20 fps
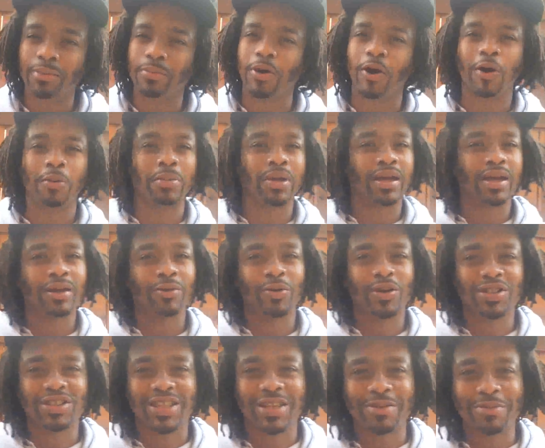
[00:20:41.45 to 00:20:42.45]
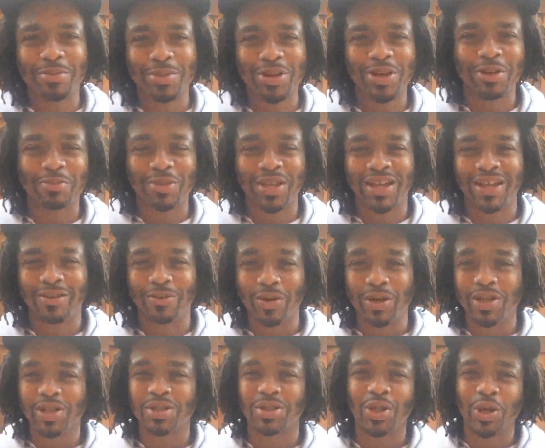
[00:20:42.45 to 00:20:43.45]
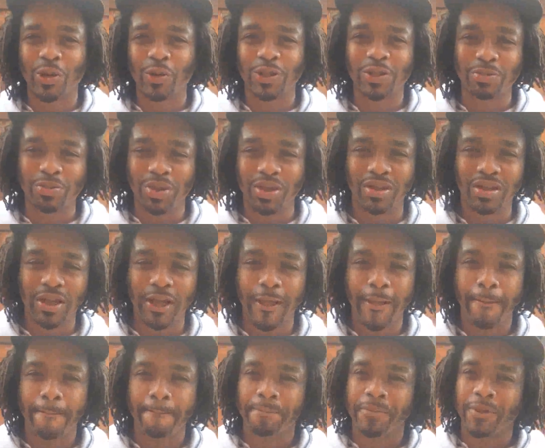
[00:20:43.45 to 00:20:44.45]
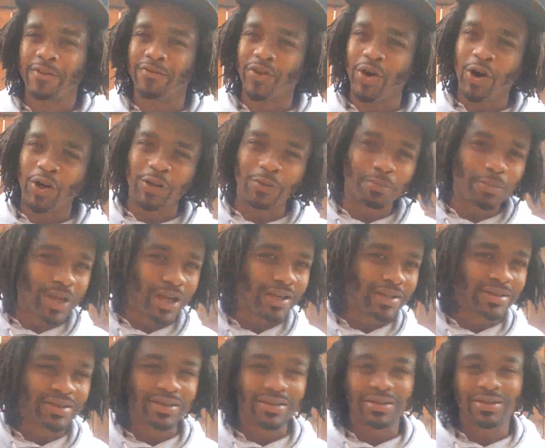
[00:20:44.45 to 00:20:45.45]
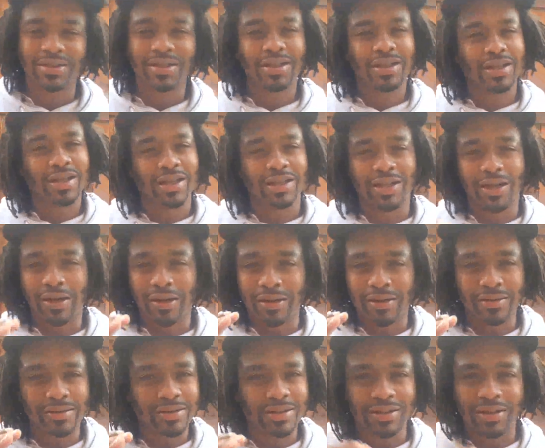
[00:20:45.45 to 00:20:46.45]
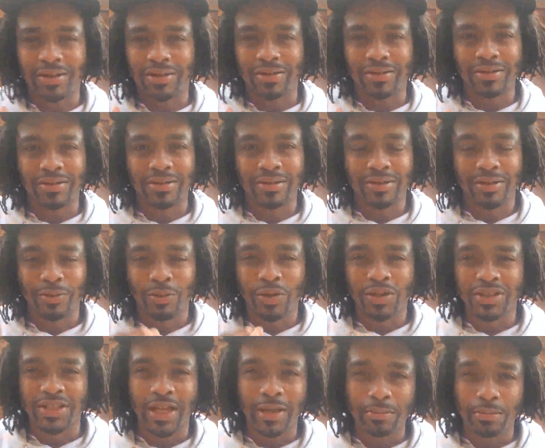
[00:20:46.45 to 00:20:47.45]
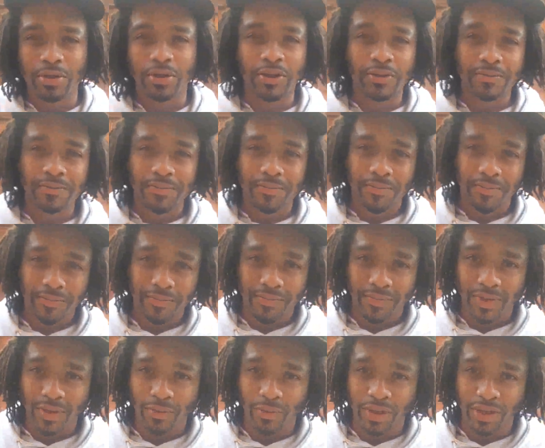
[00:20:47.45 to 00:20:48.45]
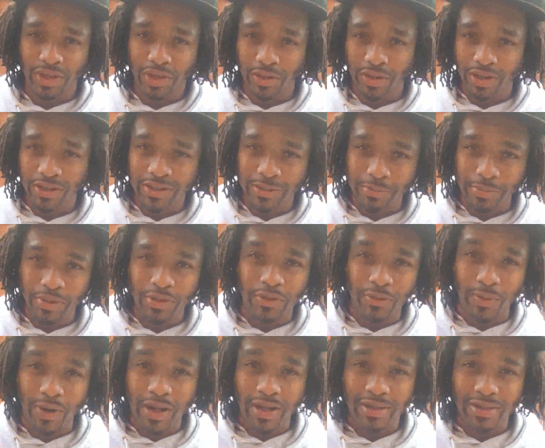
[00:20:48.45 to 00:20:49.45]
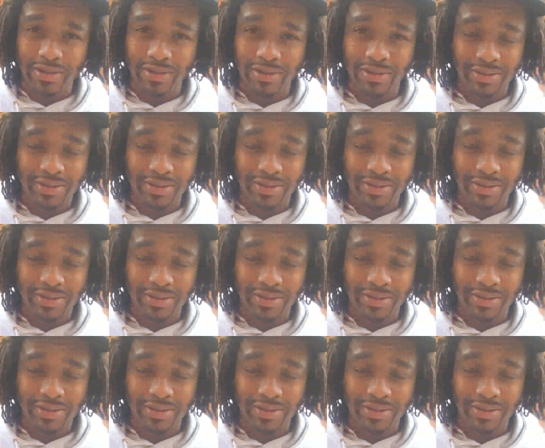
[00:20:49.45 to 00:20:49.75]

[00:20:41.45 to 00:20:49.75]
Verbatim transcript: Come on, man. Where's that book, man? Where's Noah's book of all the medicines and all, you know, where's that book? We know there's a book, right?